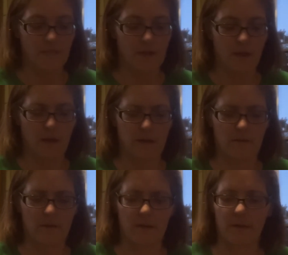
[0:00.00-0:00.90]
and
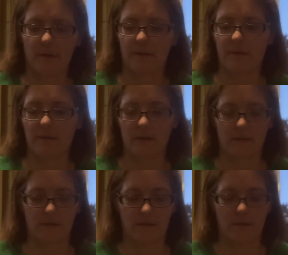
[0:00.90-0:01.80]
all the
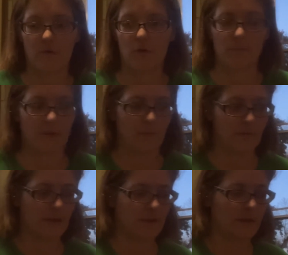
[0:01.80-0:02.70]
new people
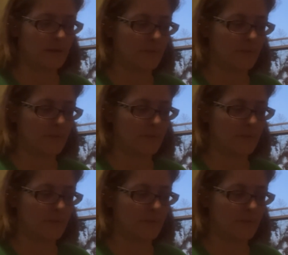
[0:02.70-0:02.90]
that she's